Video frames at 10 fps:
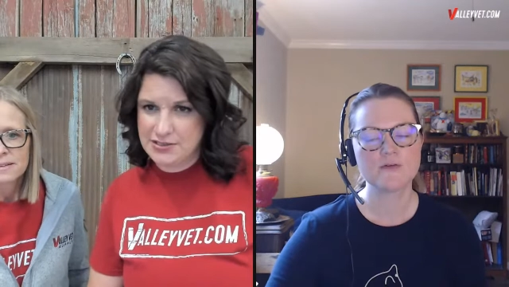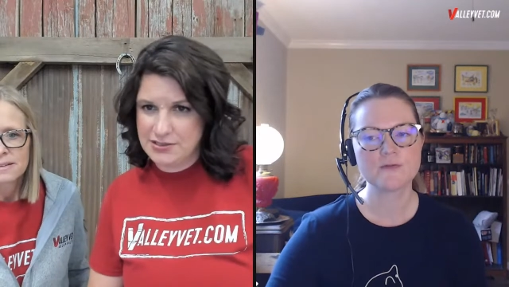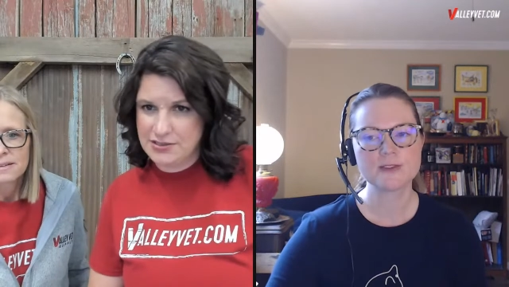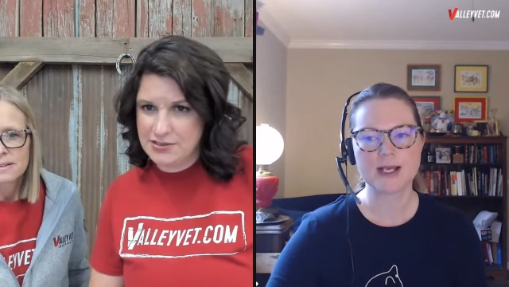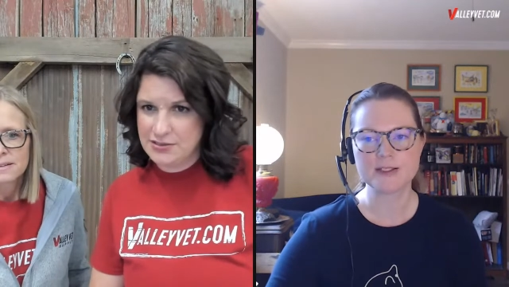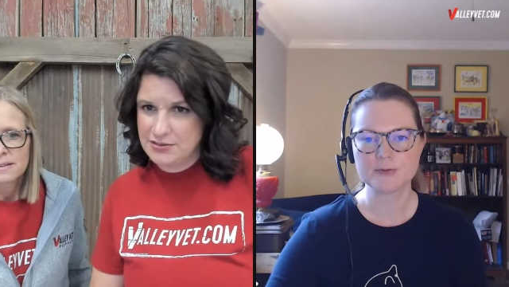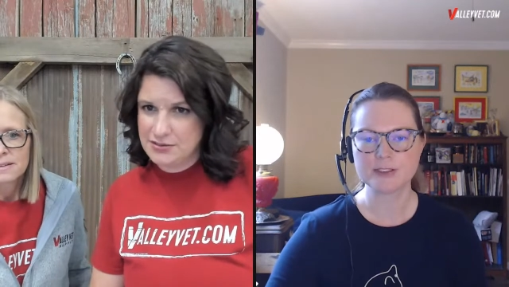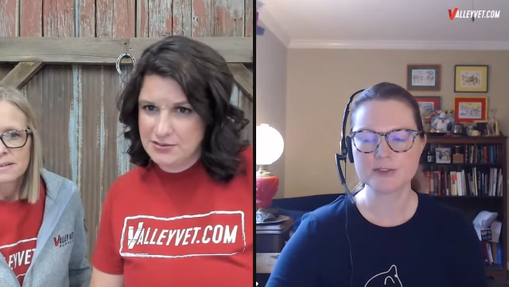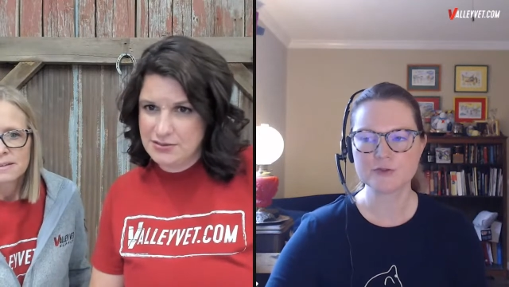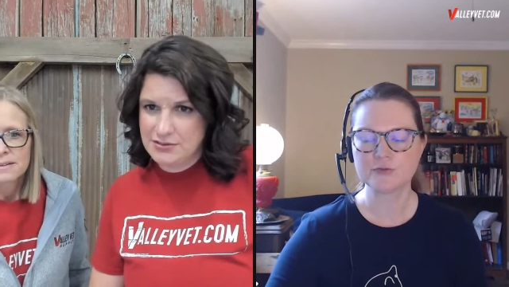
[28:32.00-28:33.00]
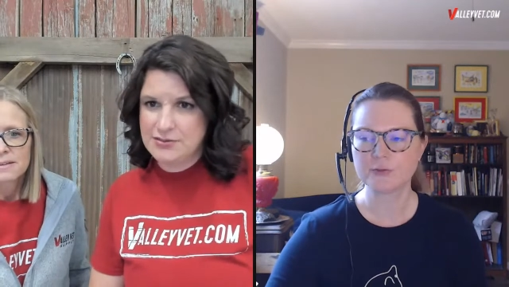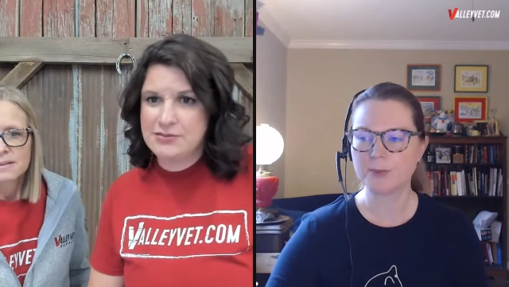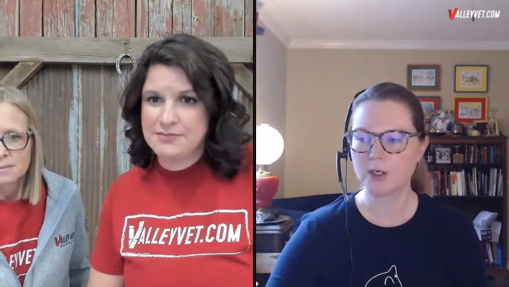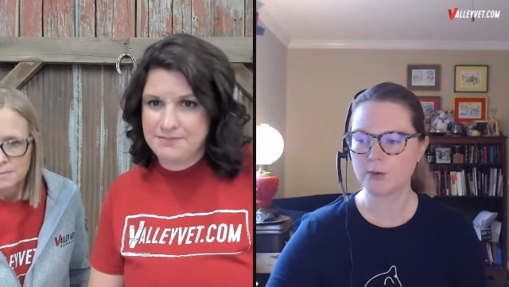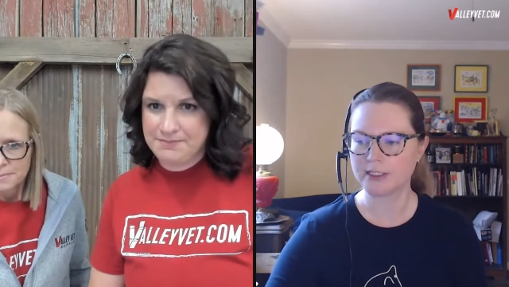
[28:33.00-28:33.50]
Speaker 1: Size range for
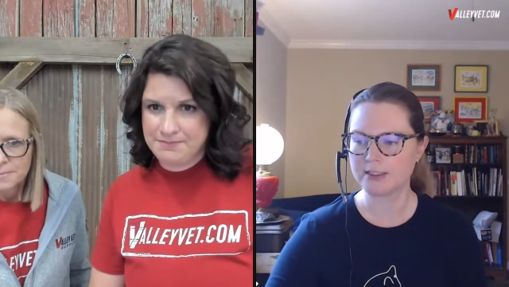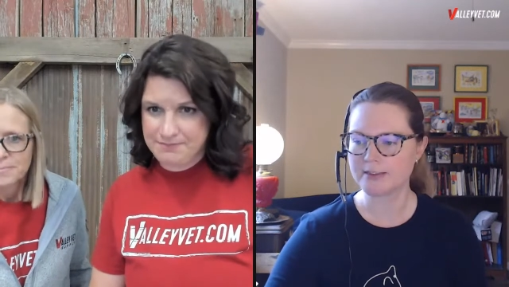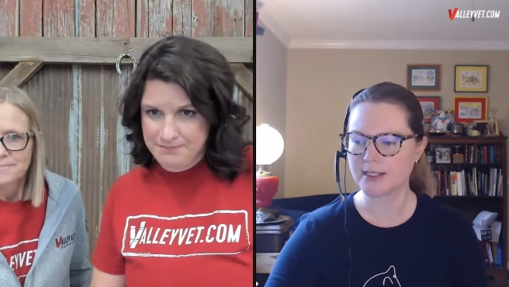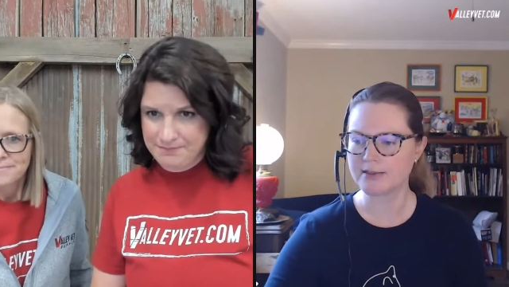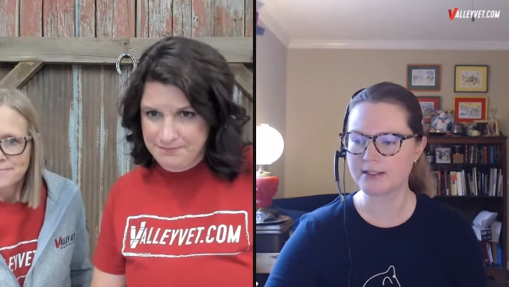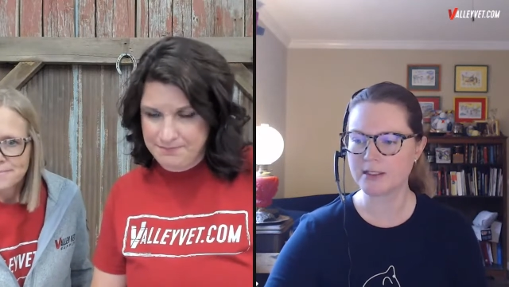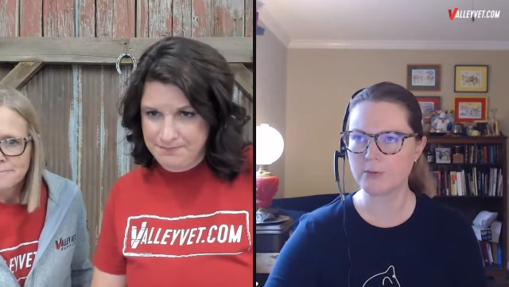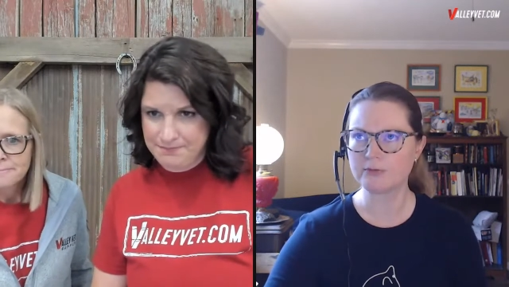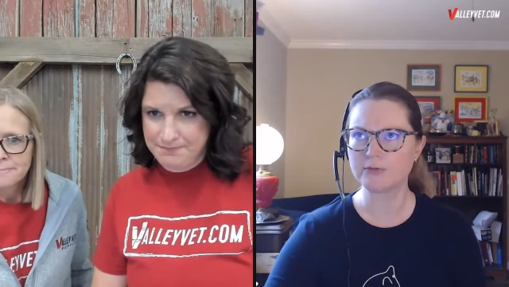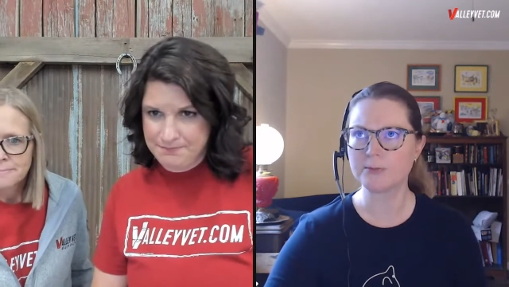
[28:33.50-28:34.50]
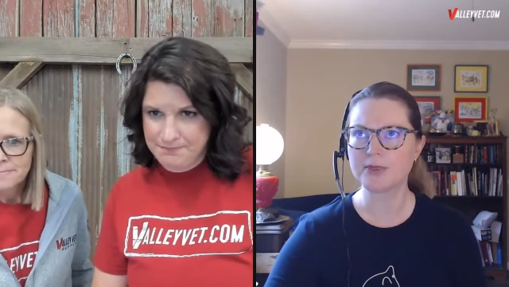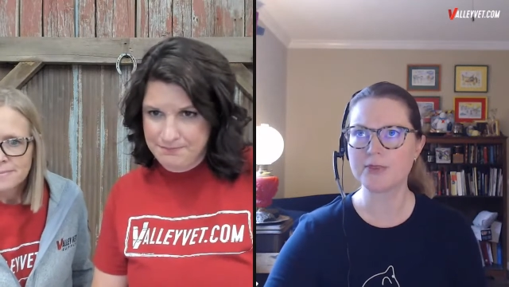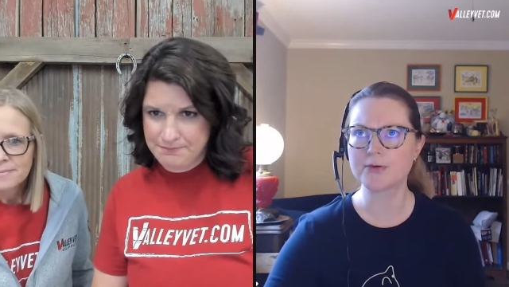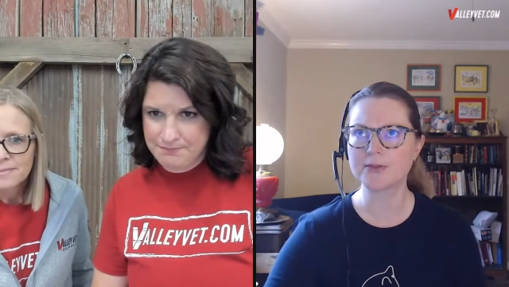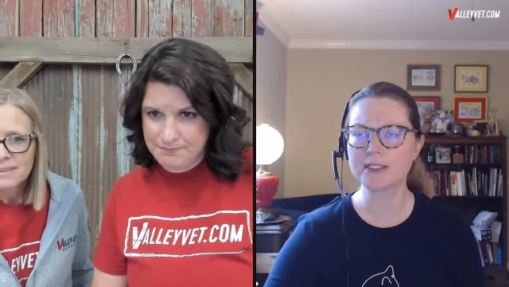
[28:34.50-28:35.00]
ponies. I think it went from
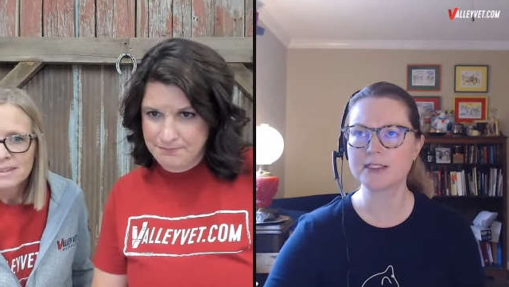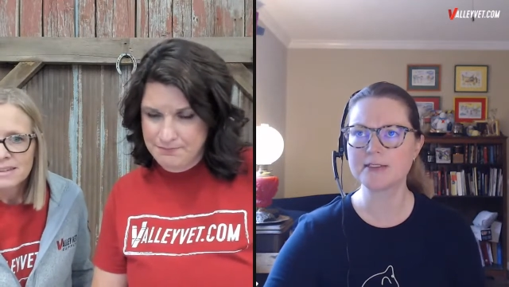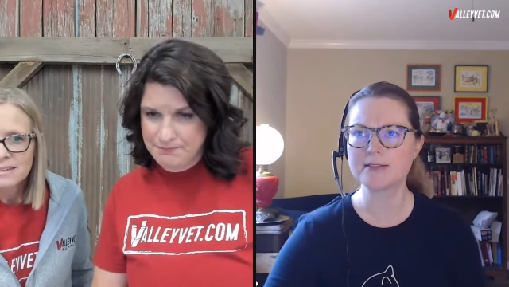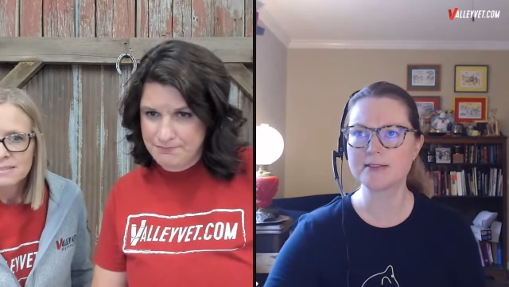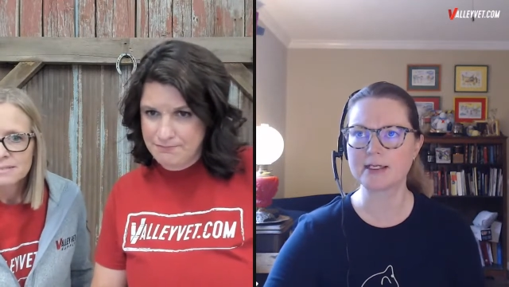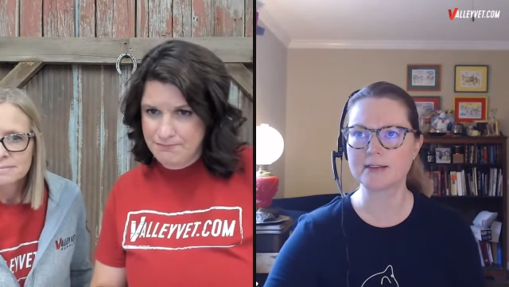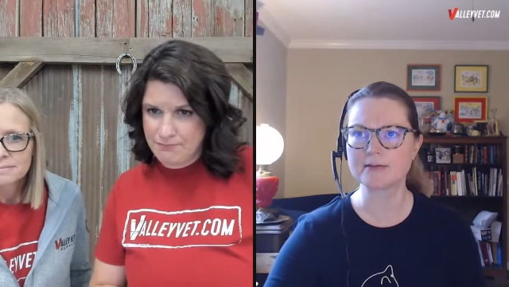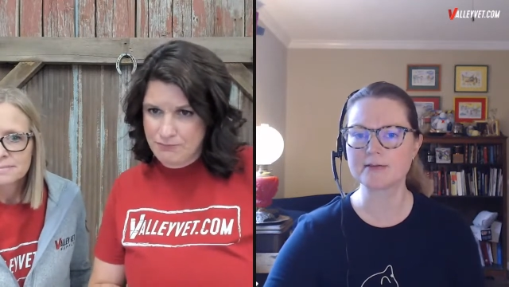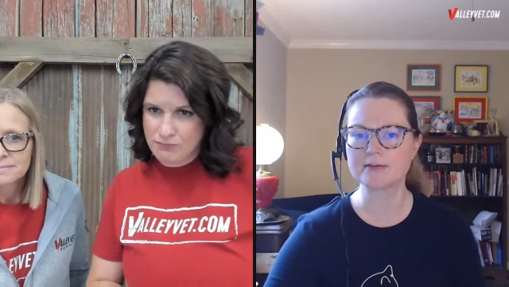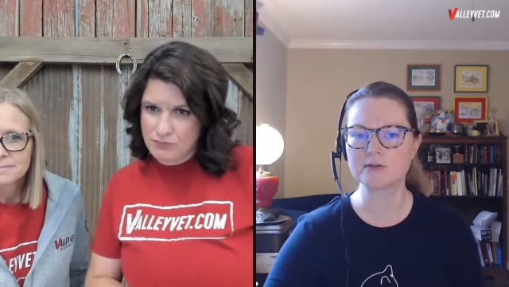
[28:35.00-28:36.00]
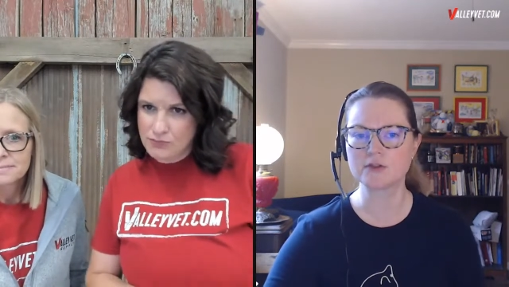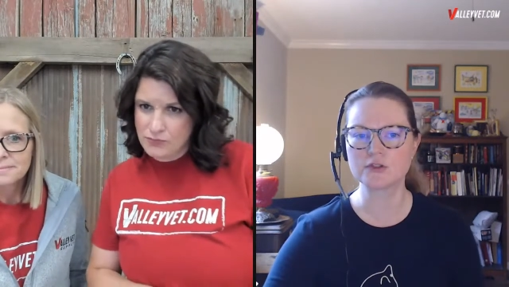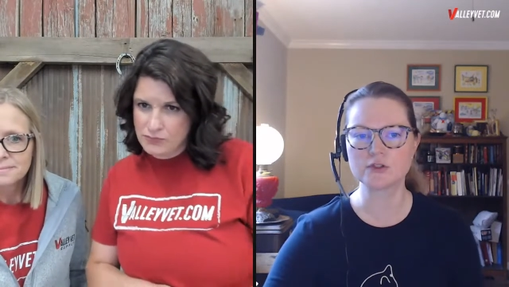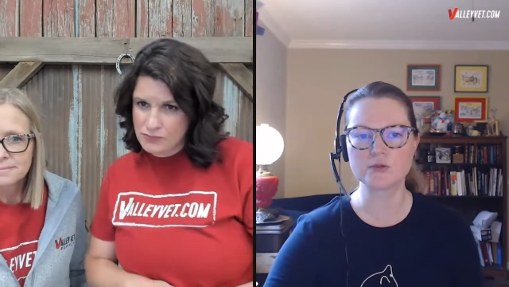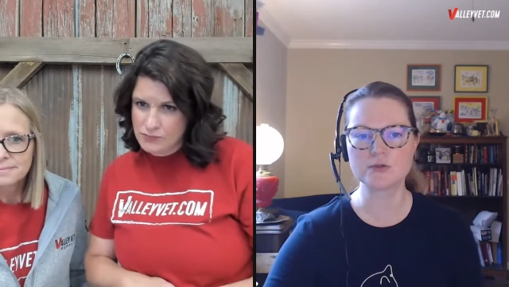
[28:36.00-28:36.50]
36
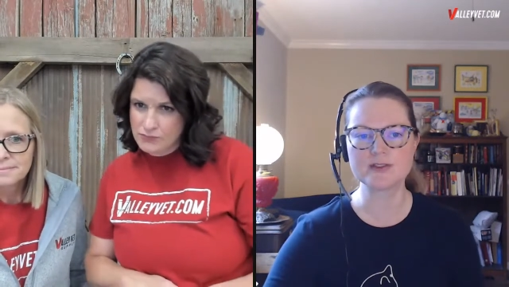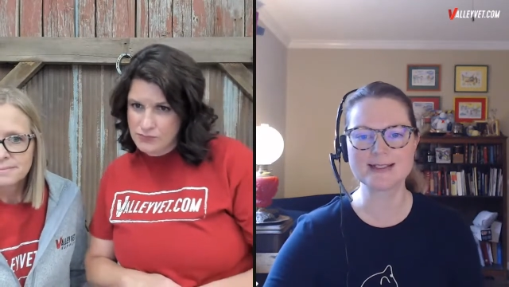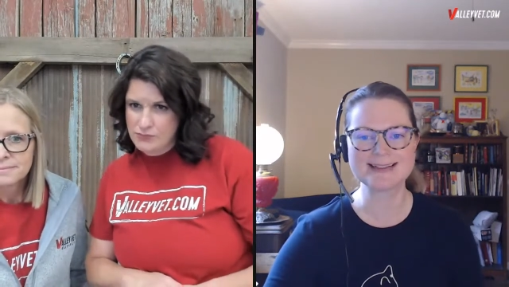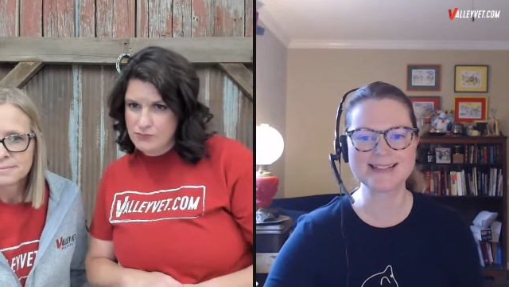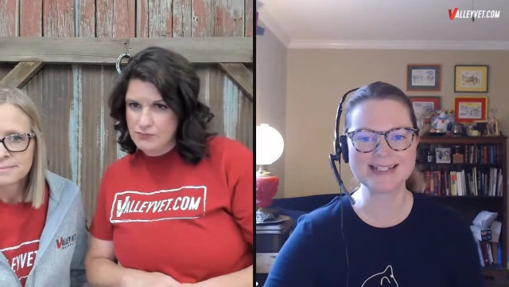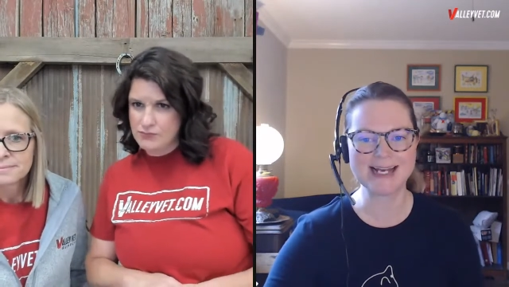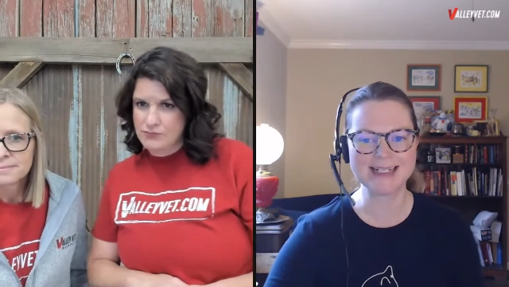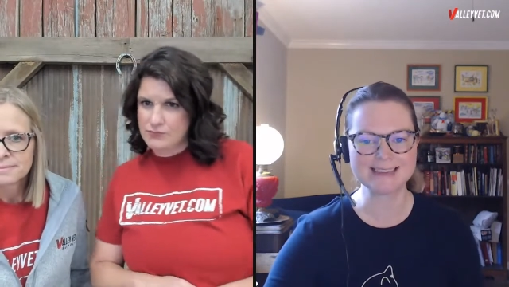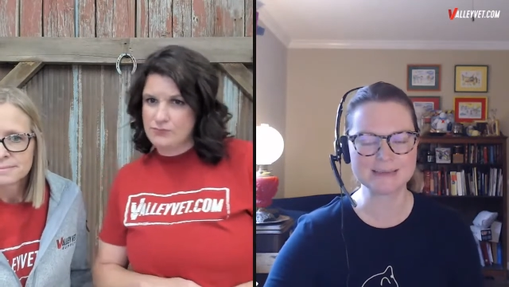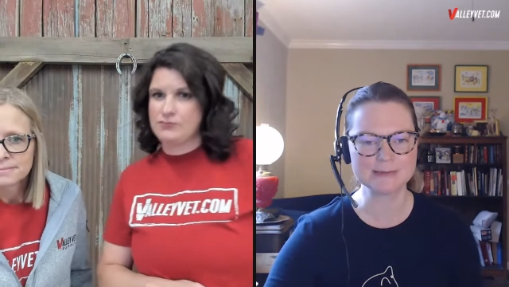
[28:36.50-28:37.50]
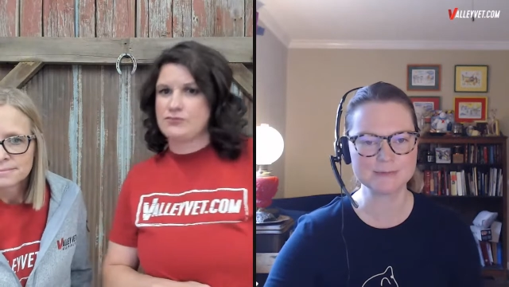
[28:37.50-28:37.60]
to 69.